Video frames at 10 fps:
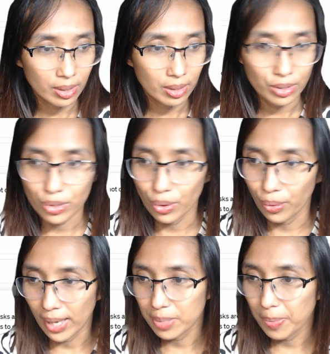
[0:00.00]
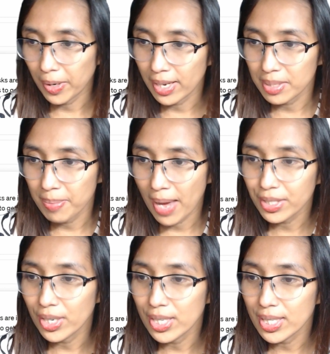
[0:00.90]
So experience
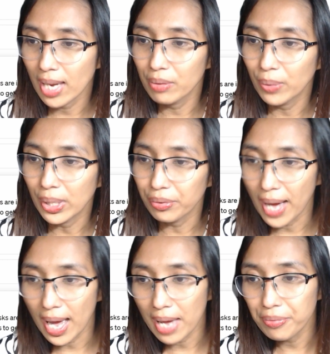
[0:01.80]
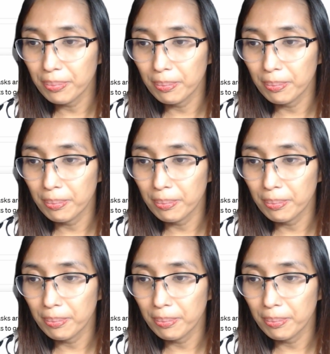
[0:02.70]
match on a scale of 1 to 5,